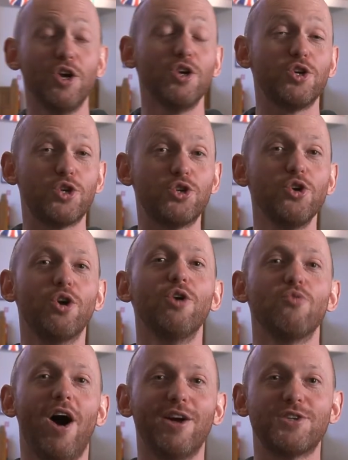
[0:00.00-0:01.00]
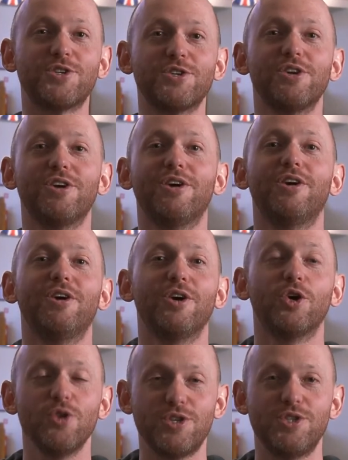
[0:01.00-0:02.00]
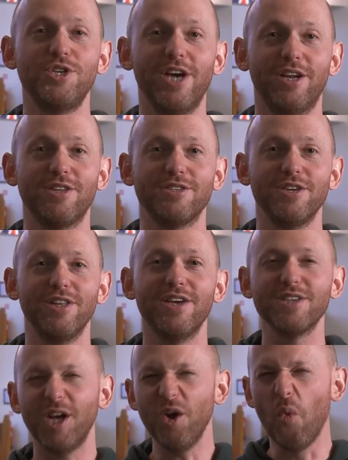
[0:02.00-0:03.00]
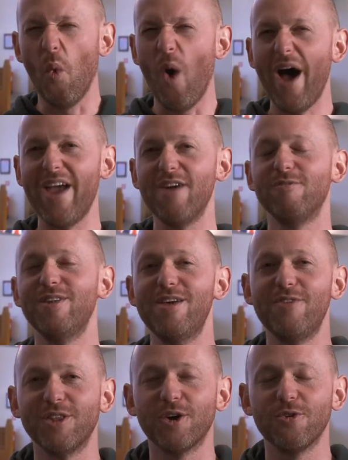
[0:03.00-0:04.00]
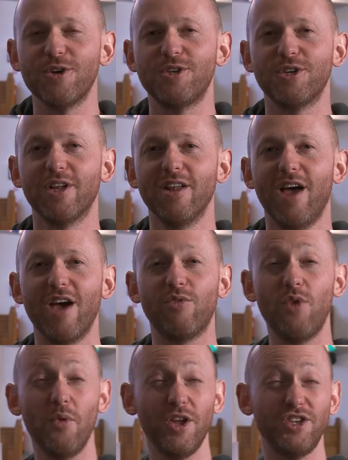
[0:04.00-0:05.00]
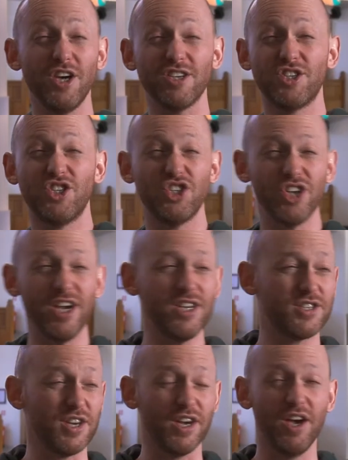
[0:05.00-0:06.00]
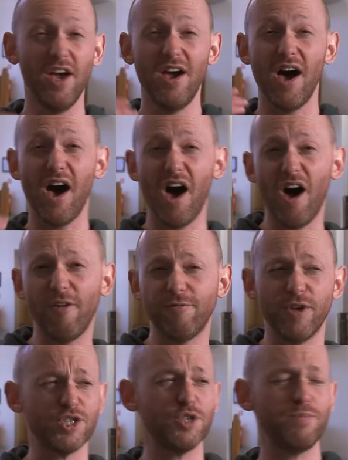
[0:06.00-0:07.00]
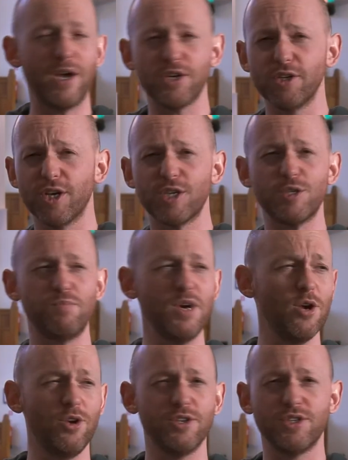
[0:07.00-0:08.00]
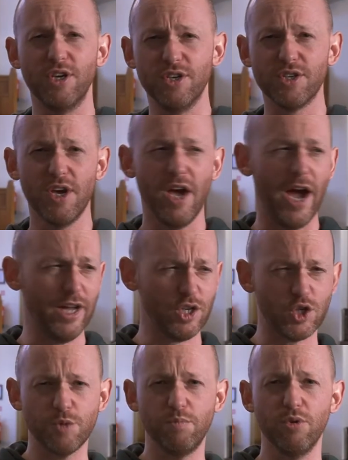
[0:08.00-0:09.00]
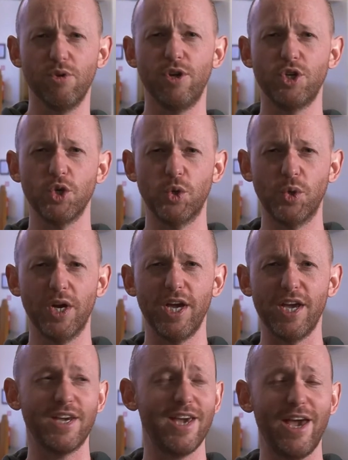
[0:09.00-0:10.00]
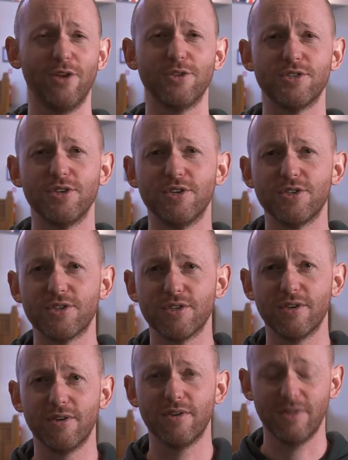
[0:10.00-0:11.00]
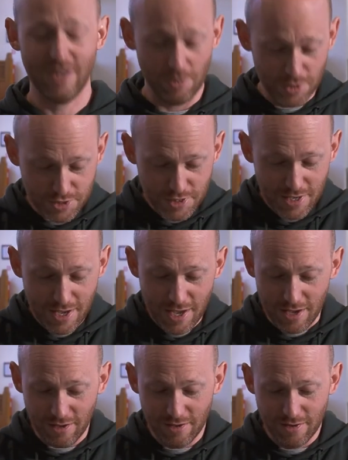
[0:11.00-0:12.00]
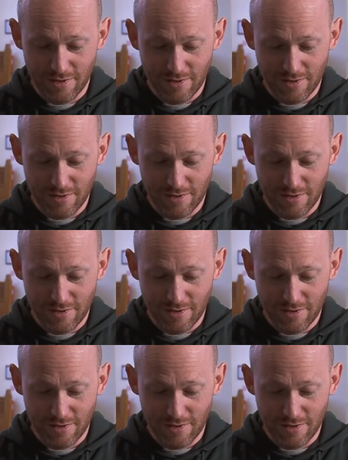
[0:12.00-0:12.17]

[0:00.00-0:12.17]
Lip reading: sugar rush Christianity. There's a kind of way of living the Christian life where we're just chasing after special experiences and spiritual encounters. Now we see here,